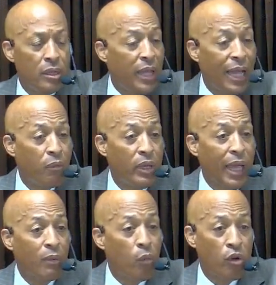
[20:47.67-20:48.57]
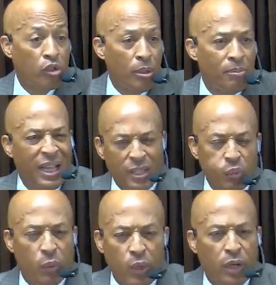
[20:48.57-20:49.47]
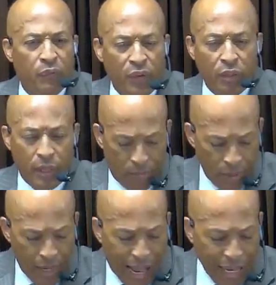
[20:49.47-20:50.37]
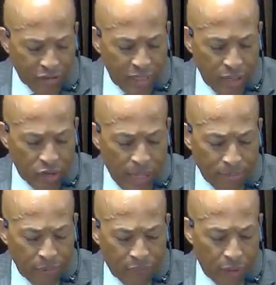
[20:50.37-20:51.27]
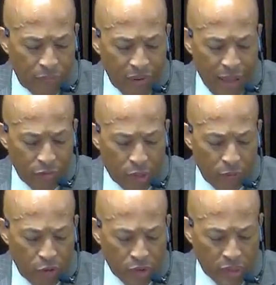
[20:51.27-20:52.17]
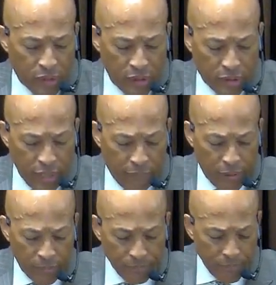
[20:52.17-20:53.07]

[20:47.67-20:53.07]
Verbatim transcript: Tonight we had worship. Guess what? We could feel Him. Isaiah chapter 55, look at verse 6 and 7.